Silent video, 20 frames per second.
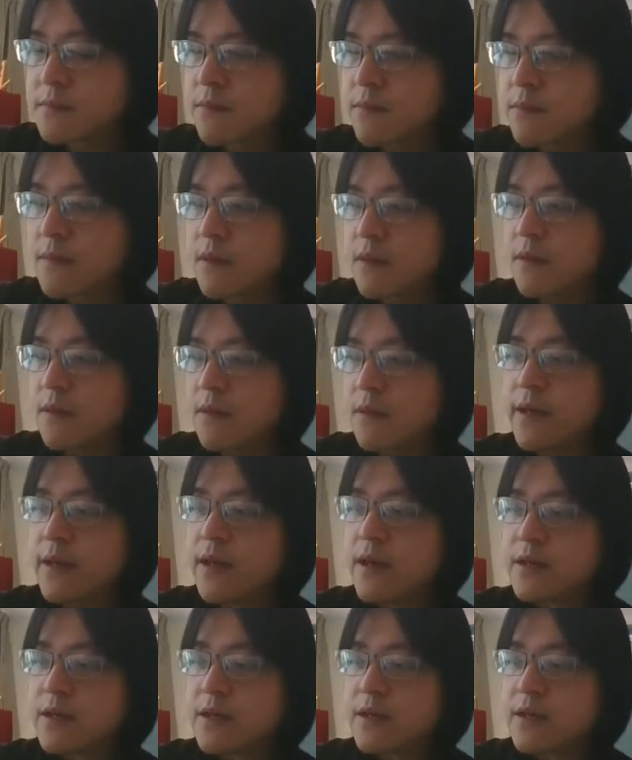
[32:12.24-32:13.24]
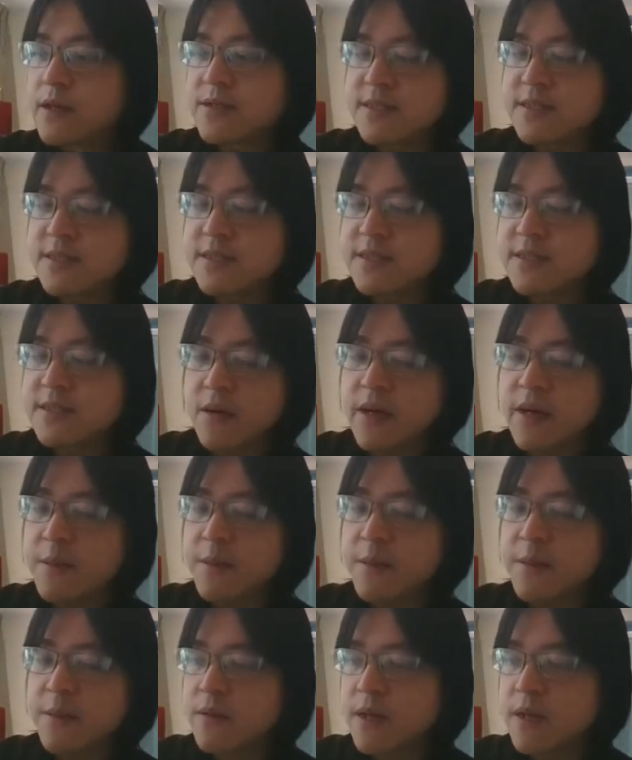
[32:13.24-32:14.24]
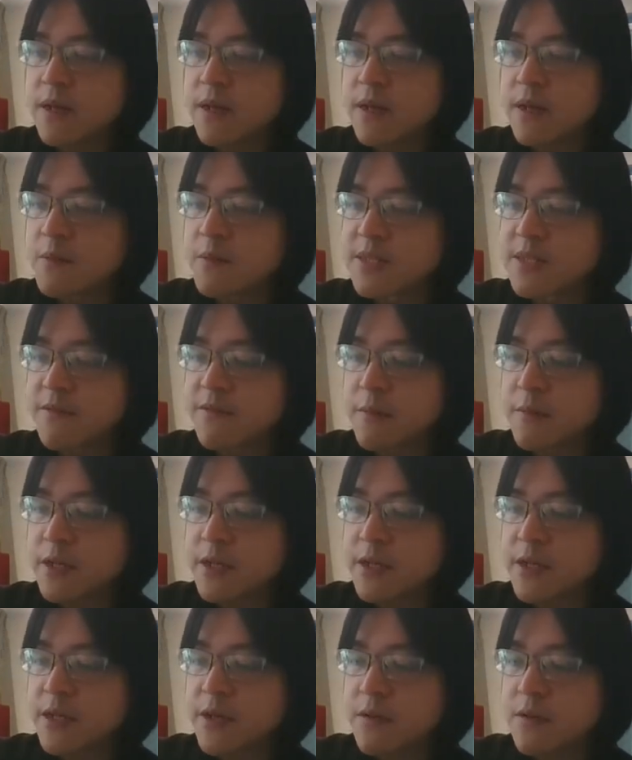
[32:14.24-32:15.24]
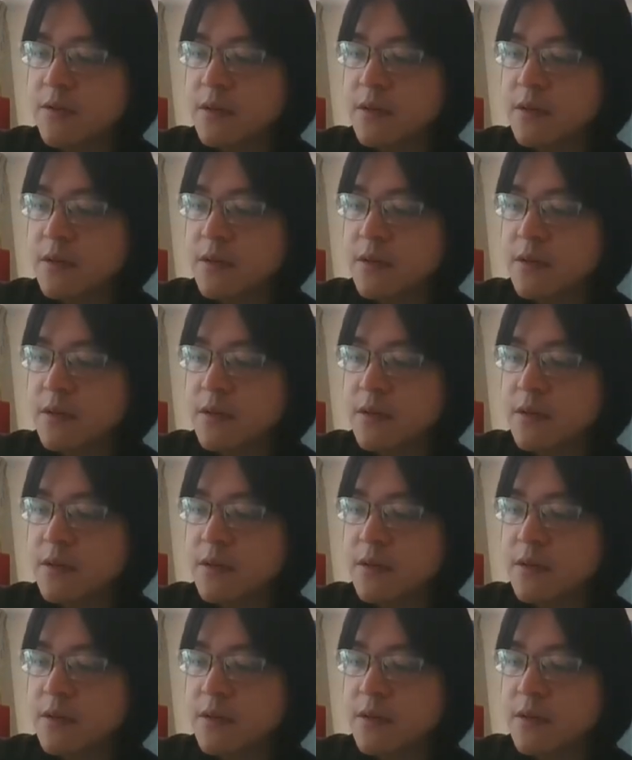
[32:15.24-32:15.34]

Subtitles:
Okay, so just now I'm talking about an observable Q,